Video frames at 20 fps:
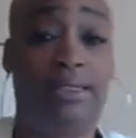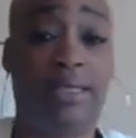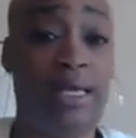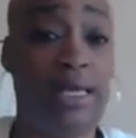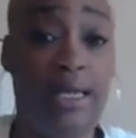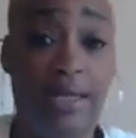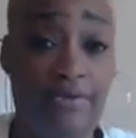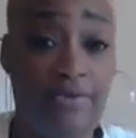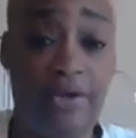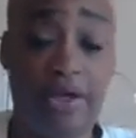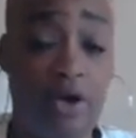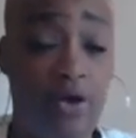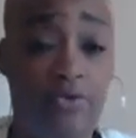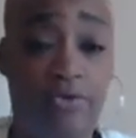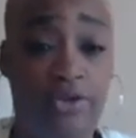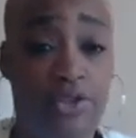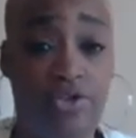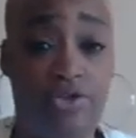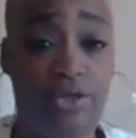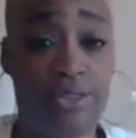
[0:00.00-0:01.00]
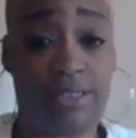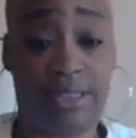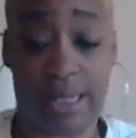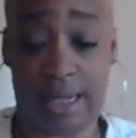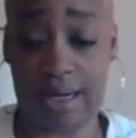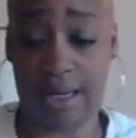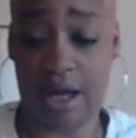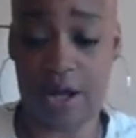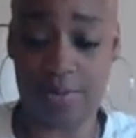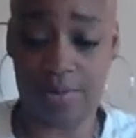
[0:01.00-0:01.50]
can't even overstress that.
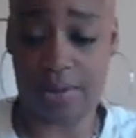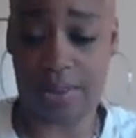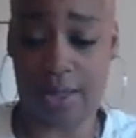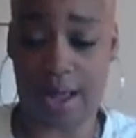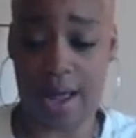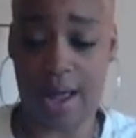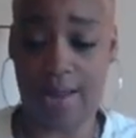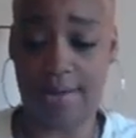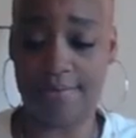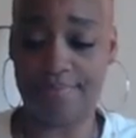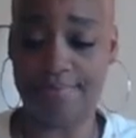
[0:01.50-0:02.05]
It helps a lot.